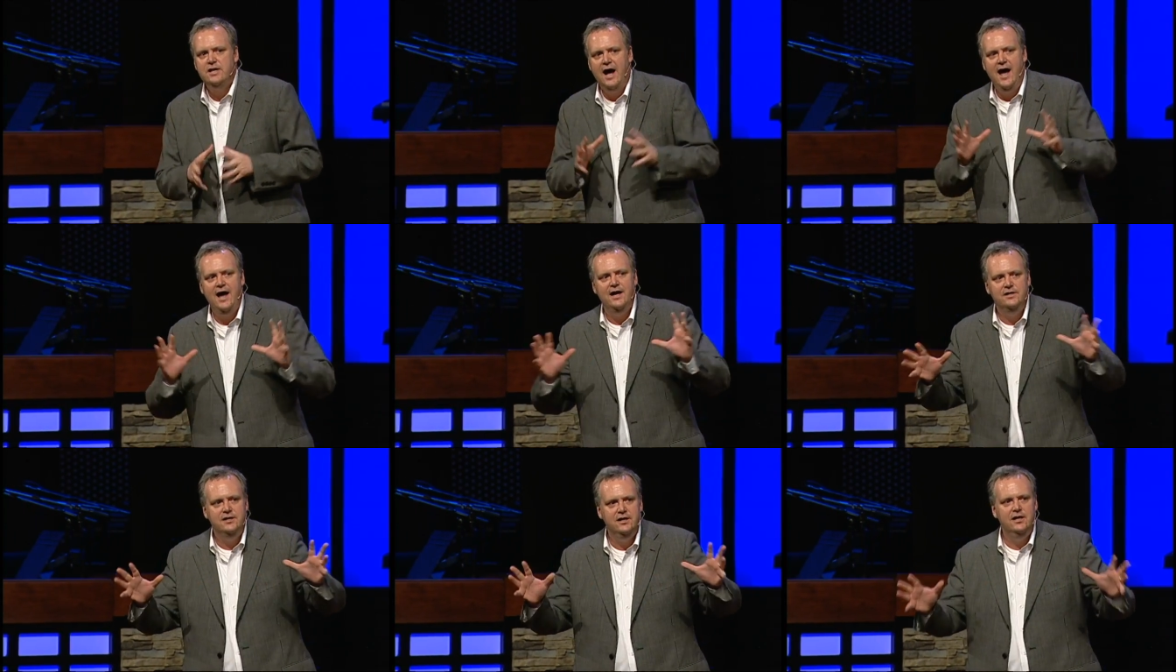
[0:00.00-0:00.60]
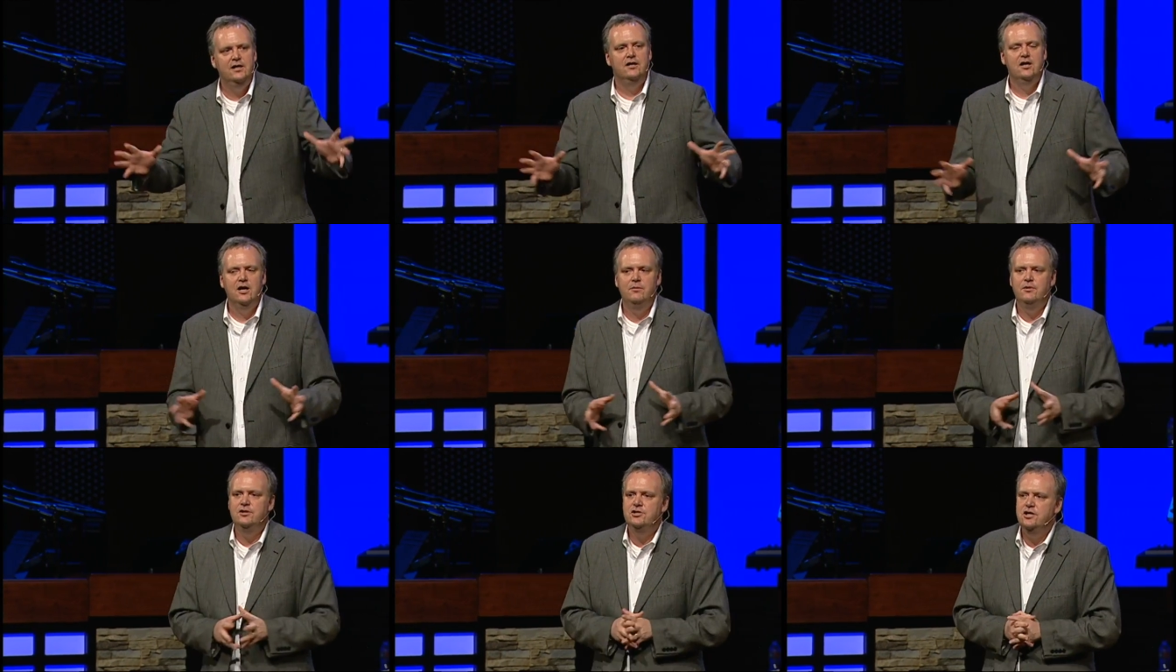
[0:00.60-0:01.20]
I intend to
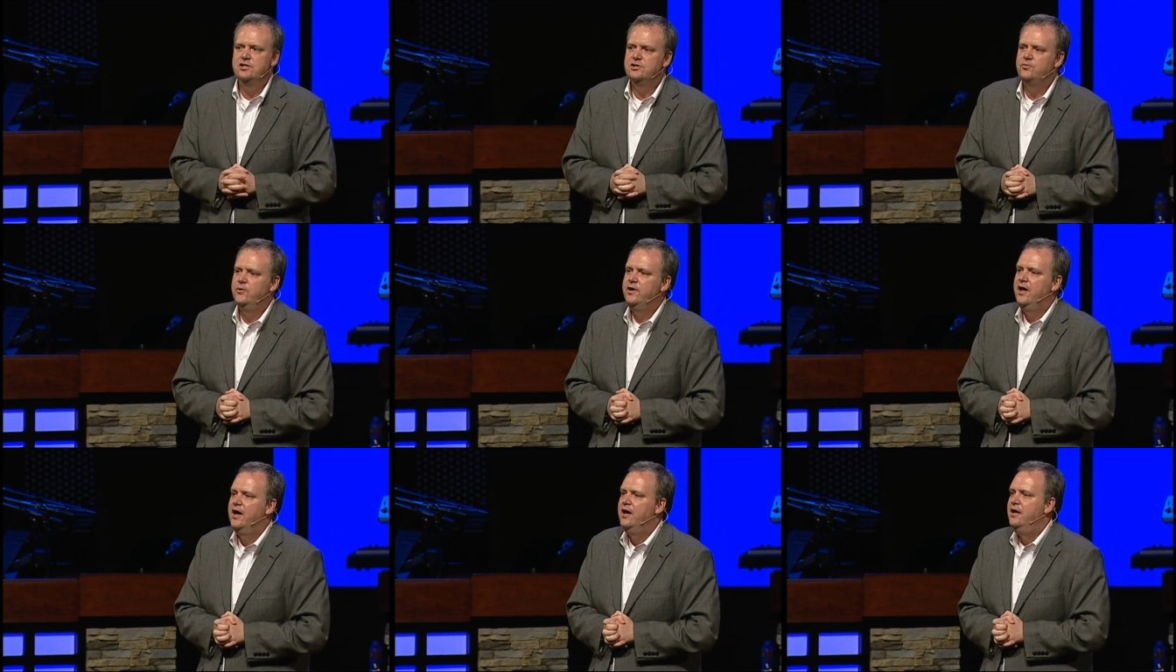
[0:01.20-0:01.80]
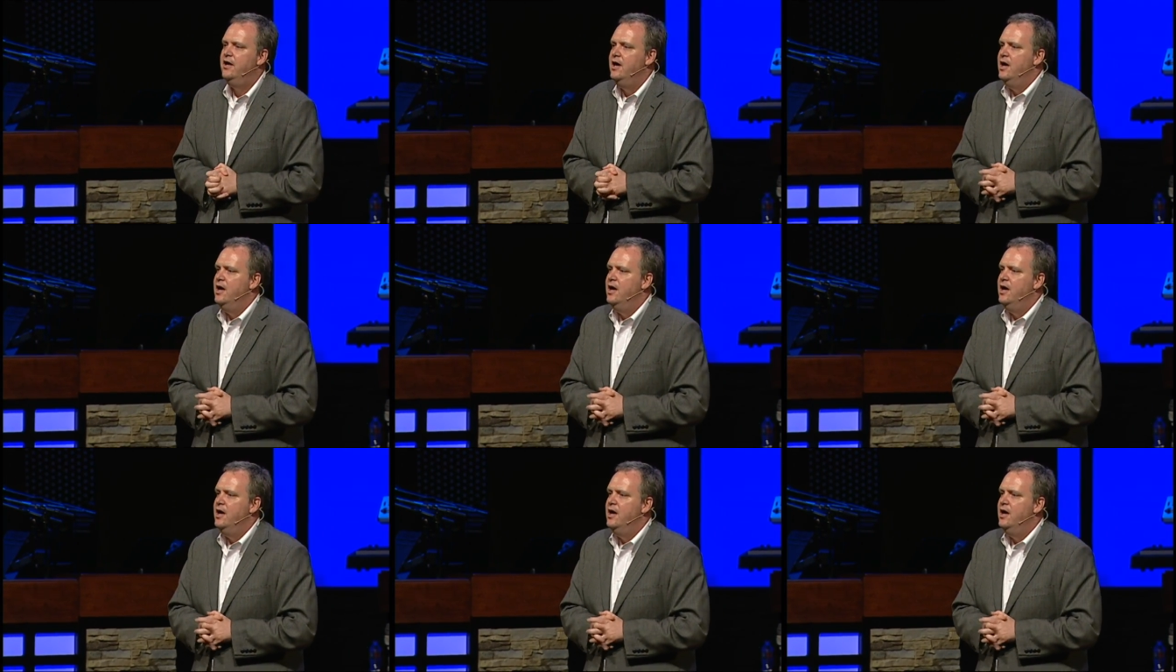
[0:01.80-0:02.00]
come to Jesus one day.